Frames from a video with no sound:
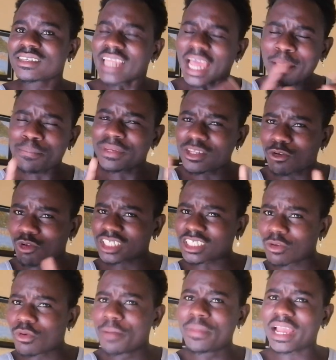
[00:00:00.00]
Now be the
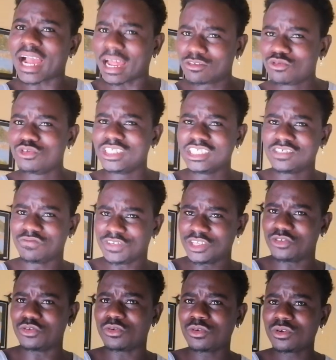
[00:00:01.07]
question we make I do this
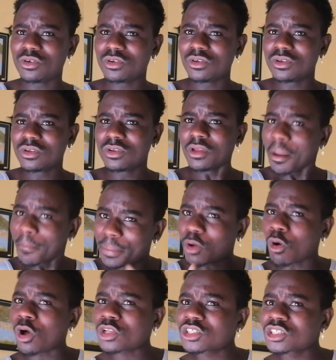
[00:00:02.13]
video.
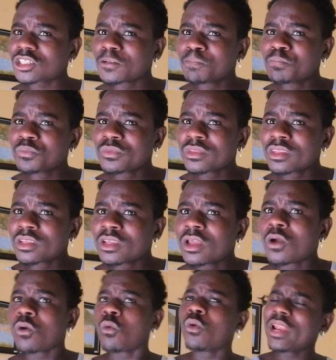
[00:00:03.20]
Because
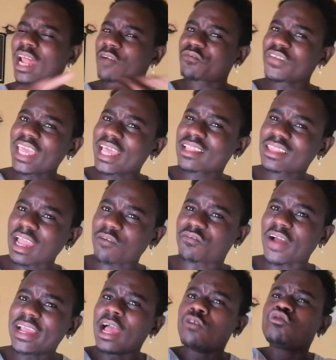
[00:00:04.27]
una fi enter
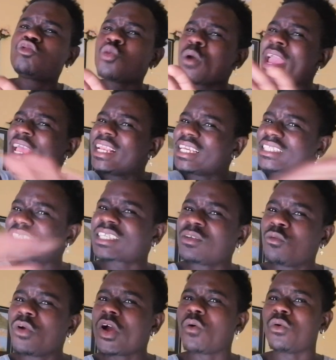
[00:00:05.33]
fire, do
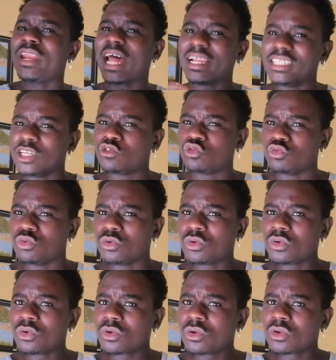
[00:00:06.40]
anything where una they do.
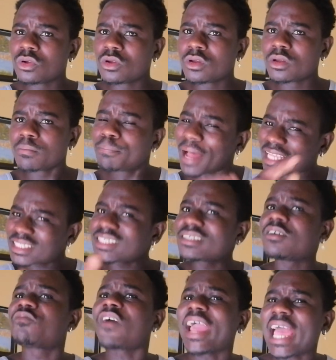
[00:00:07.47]
But
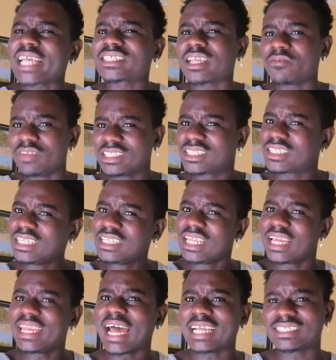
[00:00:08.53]
still, fire service still
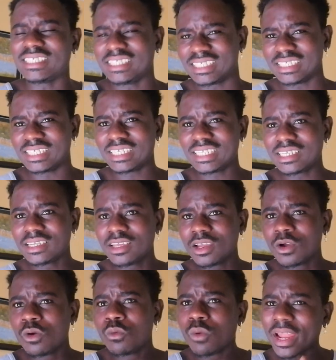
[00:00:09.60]
there that city.
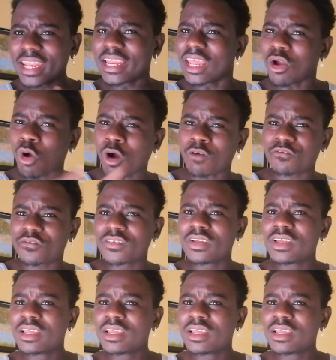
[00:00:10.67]
Where they off